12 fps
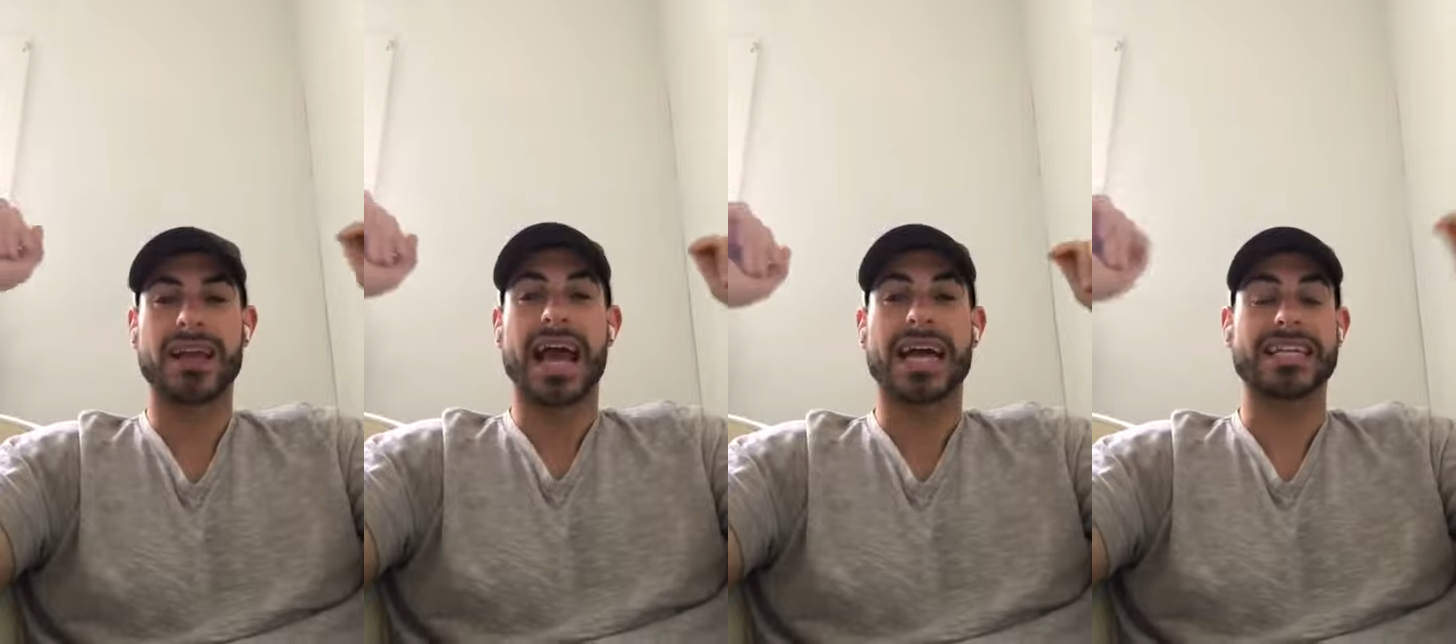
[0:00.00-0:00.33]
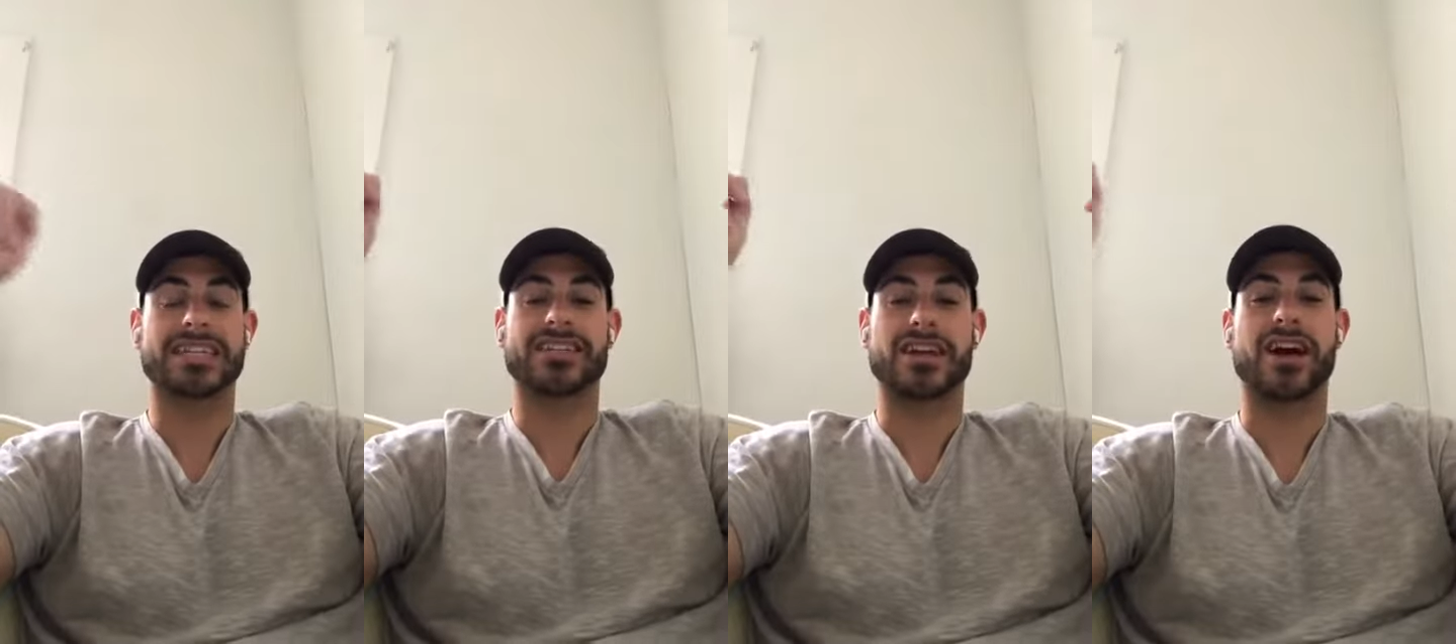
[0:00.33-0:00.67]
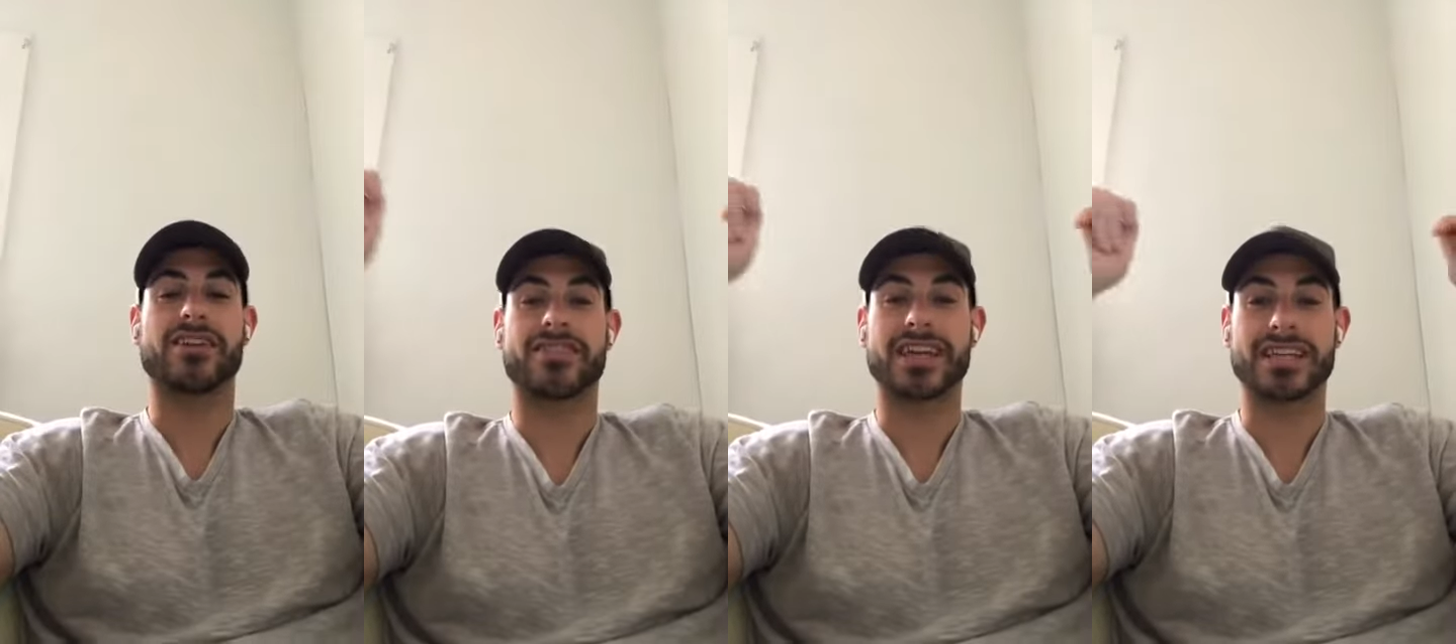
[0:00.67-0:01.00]
and he
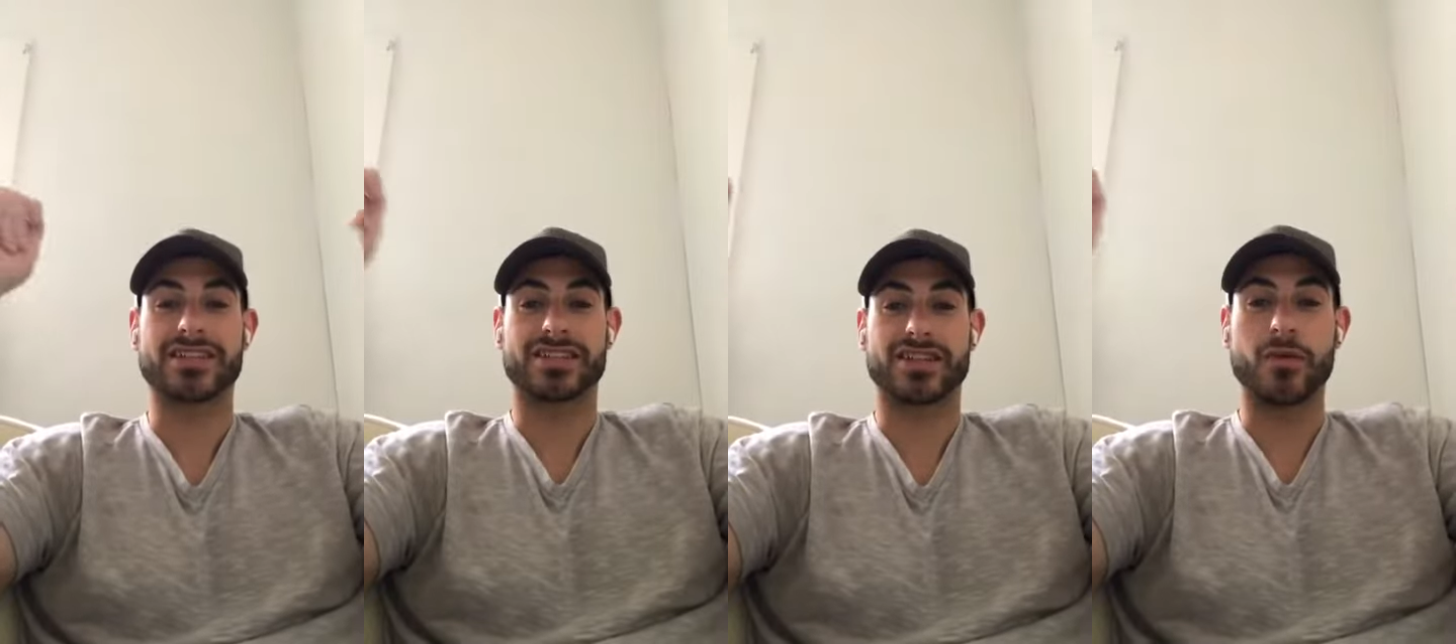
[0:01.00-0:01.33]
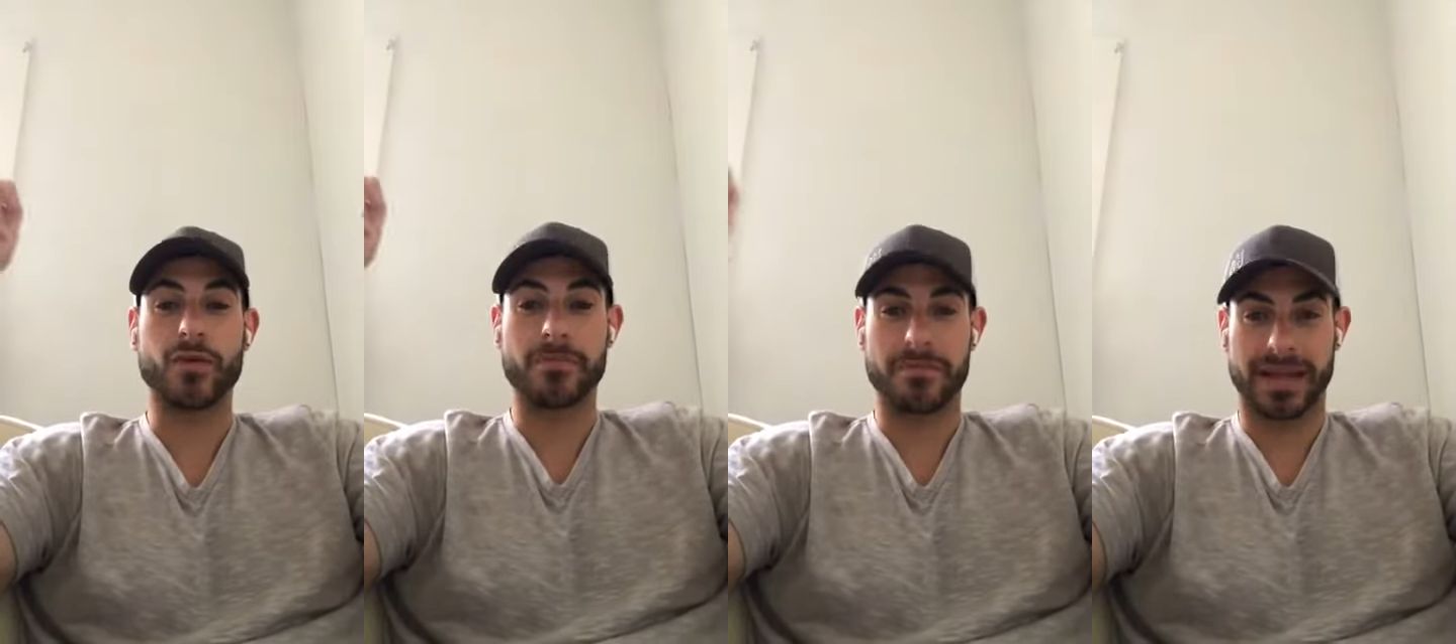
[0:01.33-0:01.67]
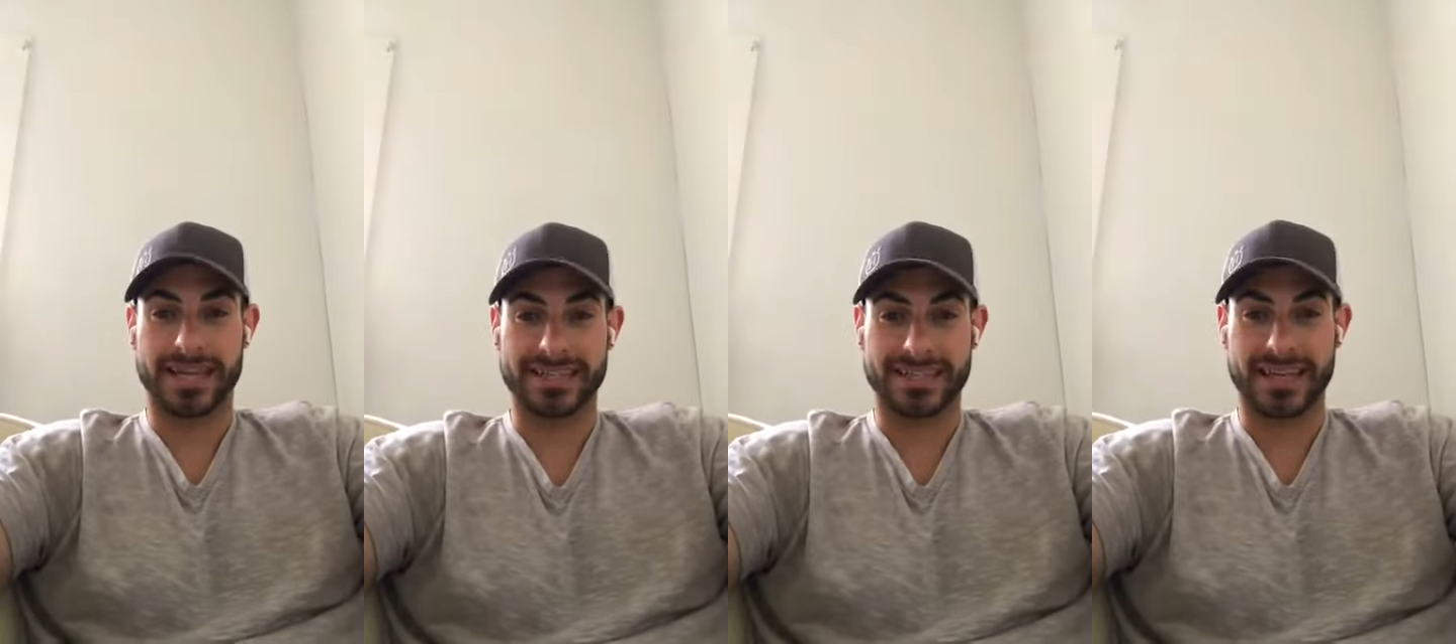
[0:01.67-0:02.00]
saw things so
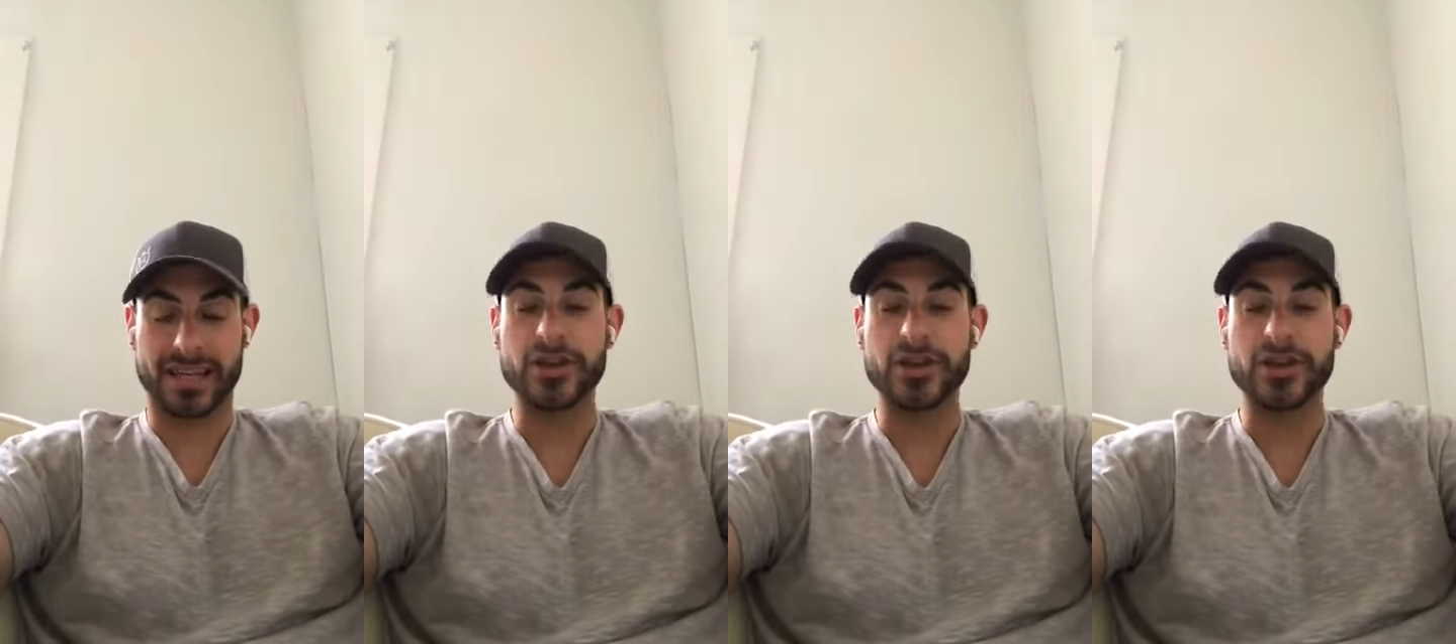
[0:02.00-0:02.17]
amazing,